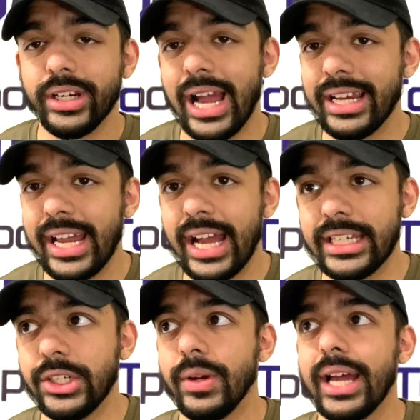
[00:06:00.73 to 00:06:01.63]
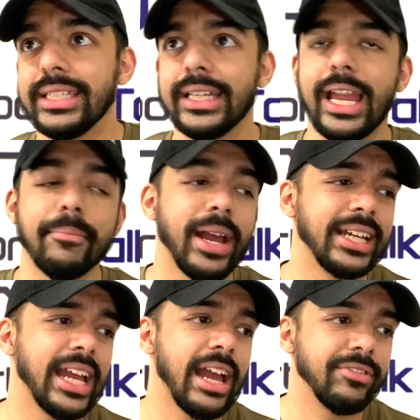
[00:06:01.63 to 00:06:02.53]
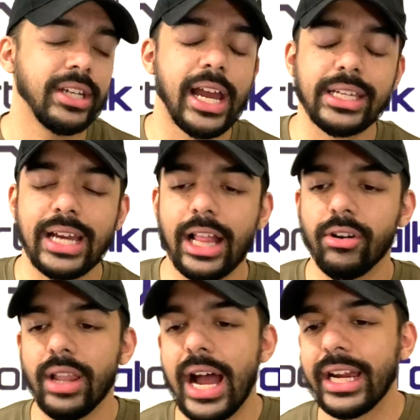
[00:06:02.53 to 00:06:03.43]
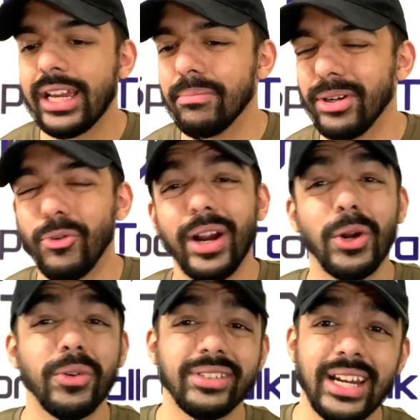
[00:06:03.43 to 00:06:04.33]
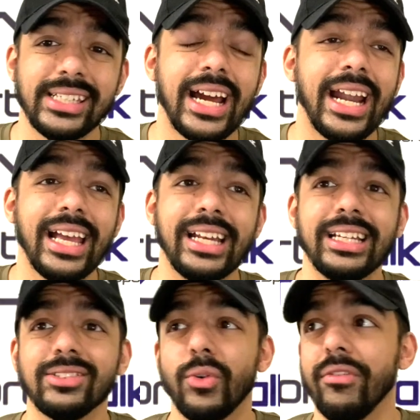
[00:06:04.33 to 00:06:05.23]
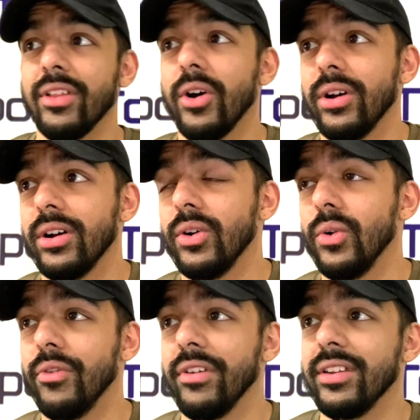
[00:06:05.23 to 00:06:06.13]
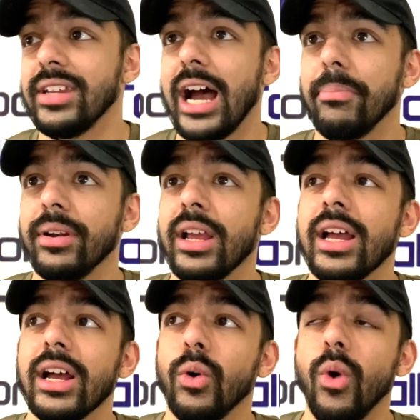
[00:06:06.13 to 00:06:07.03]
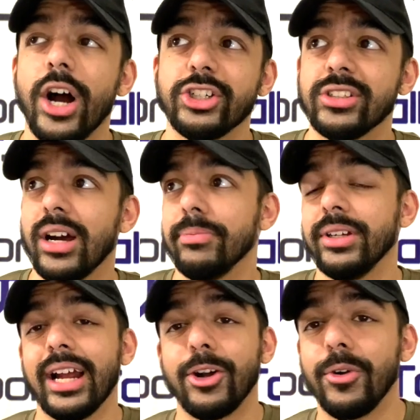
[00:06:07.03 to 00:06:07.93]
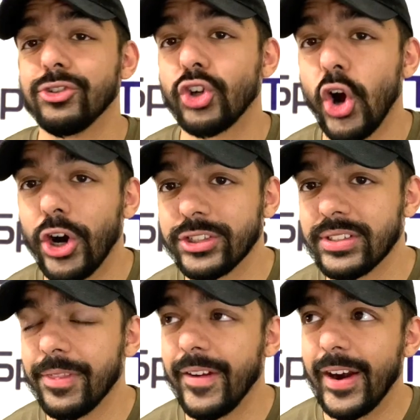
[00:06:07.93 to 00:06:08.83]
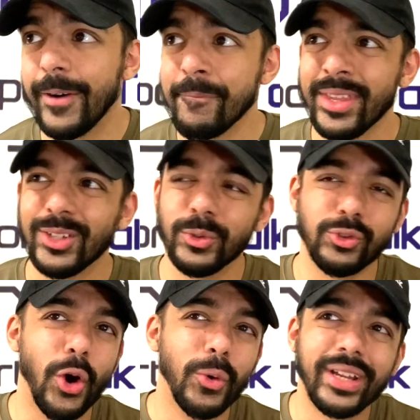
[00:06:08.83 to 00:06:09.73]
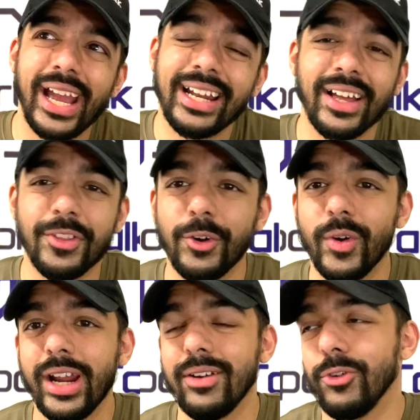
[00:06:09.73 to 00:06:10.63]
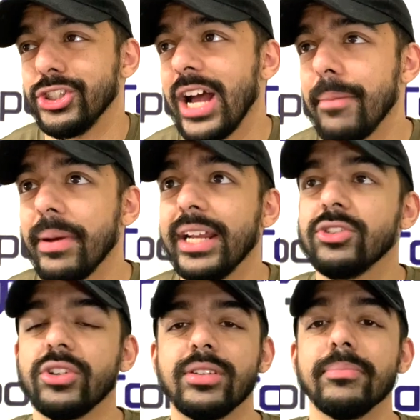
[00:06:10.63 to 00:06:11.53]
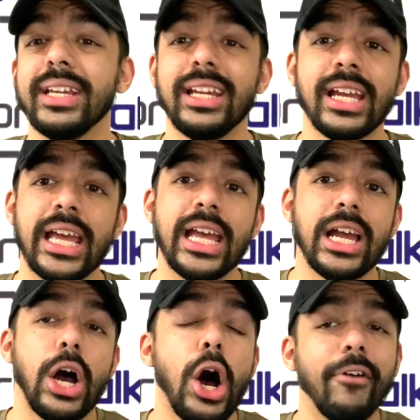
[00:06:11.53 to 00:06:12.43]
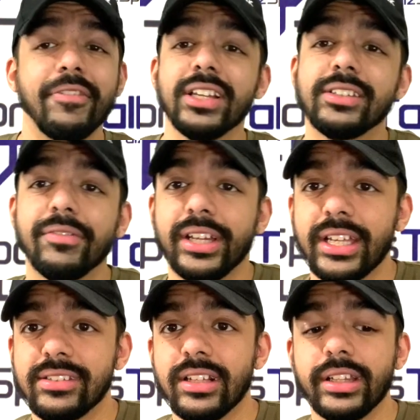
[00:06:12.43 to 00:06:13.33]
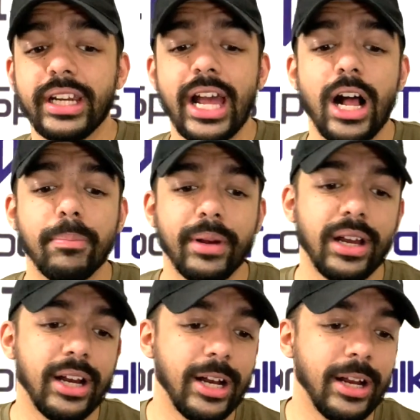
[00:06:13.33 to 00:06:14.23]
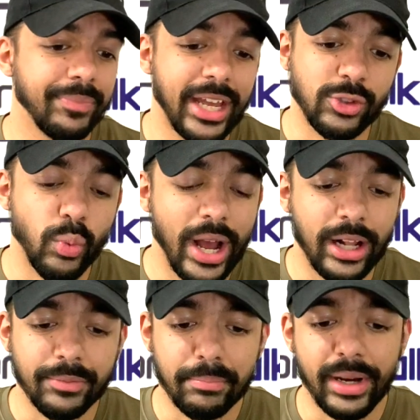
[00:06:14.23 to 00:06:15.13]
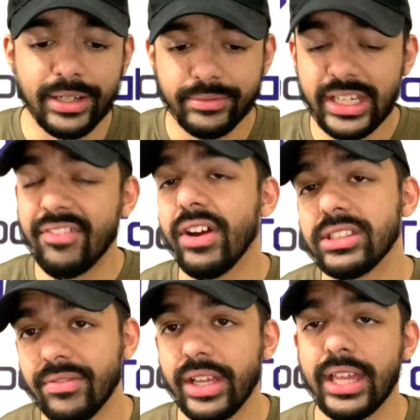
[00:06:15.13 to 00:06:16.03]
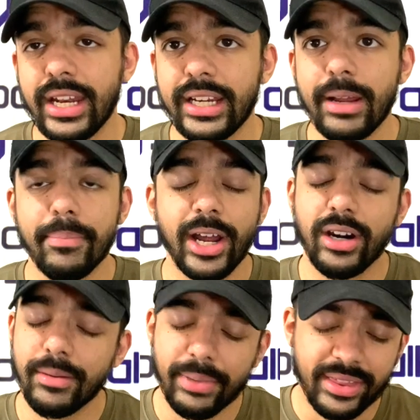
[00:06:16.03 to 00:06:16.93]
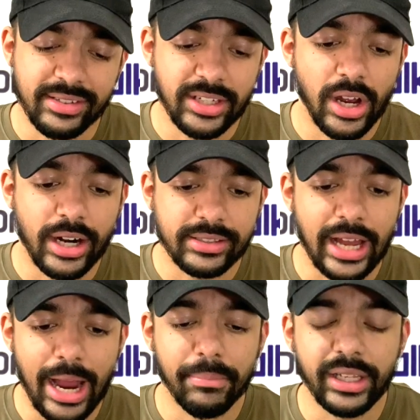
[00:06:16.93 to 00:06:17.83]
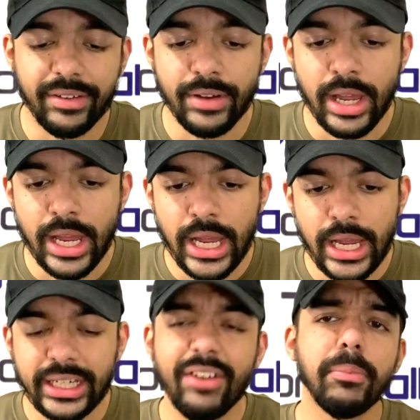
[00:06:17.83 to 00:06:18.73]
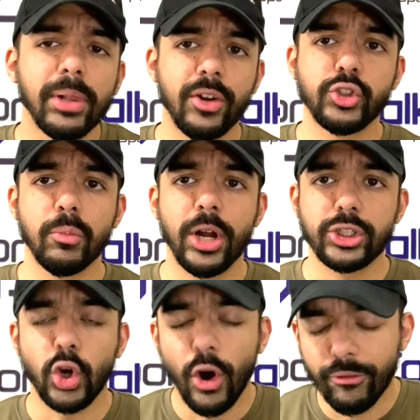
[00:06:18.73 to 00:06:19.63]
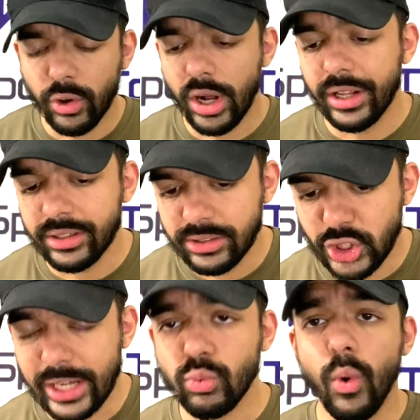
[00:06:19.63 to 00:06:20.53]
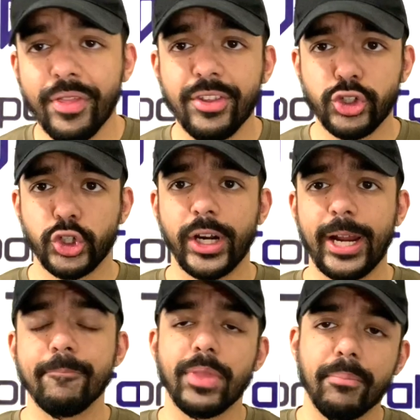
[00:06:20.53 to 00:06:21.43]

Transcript: Yeah, you got DK Metcalf, you got Tyler Lockett, but Greg Olsen at tight end, he's over the top and washed up. You got Chris Carson there, who's okay, nothing great. Rashad Penny. So to me, offensively, they still need help as well. But defensively, they did get better. But the Seahawks, I believe, give up a little too much. Overall, Jets won this trade.